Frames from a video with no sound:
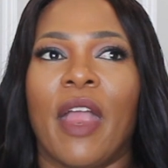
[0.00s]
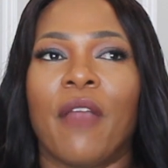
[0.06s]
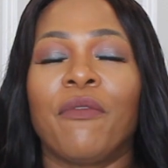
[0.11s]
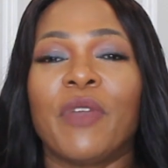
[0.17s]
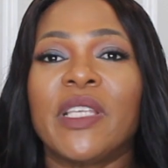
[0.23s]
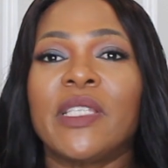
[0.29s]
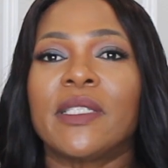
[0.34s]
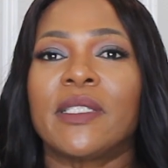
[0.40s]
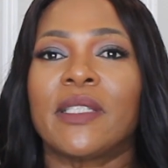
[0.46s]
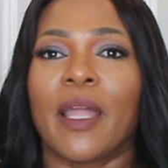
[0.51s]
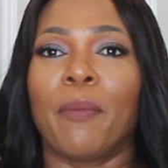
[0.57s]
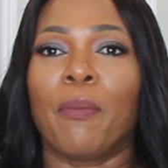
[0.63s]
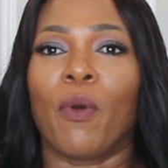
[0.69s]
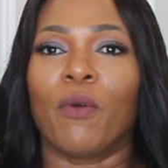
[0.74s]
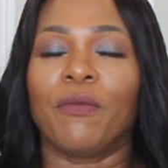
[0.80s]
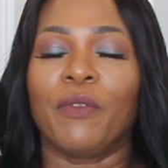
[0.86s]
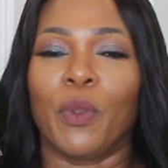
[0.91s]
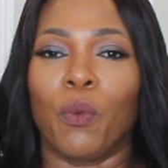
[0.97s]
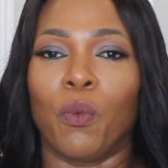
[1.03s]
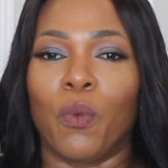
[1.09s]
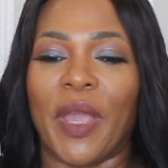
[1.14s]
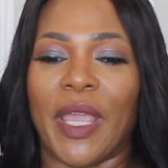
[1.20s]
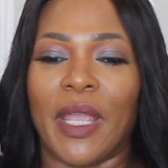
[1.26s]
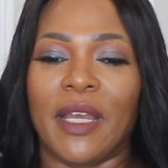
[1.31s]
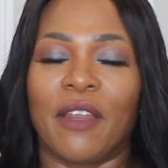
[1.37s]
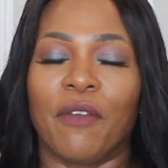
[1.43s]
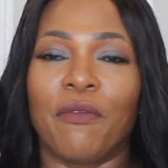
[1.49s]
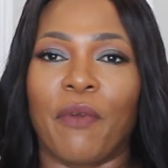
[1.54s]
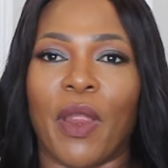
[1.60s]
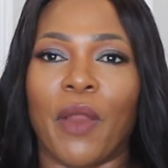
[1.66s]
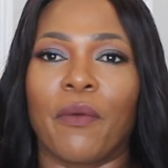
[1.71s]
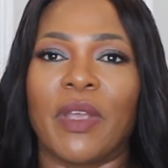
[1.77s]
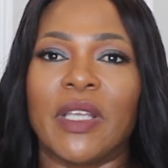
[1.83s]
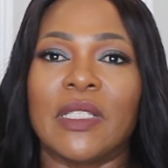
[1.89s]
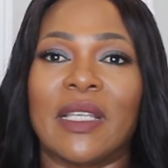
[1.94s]
every step of the way the
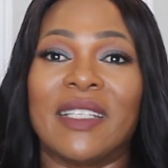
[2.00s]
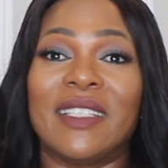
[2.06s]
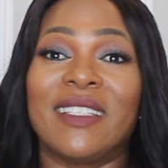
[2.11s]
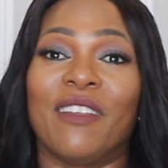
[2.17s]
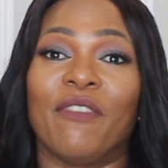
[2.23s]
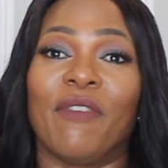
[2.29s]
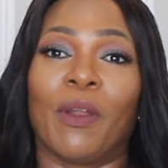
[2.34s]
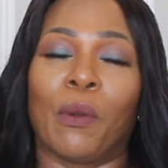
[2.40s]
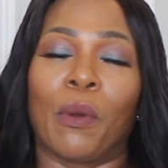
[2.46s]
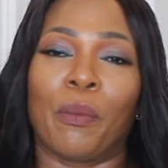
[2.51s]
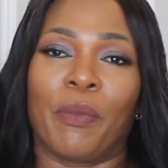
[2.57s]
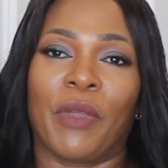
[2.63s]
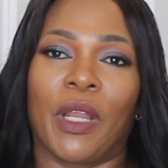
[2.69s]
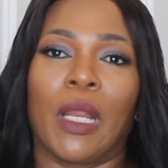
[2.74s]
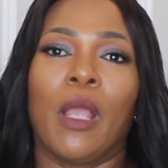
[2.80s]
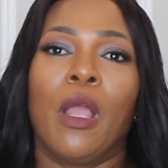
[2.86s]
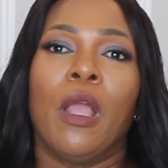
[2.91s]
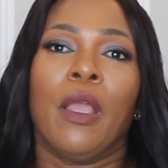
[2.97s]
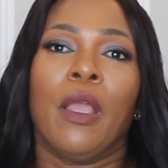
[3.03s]
fragrance is developing.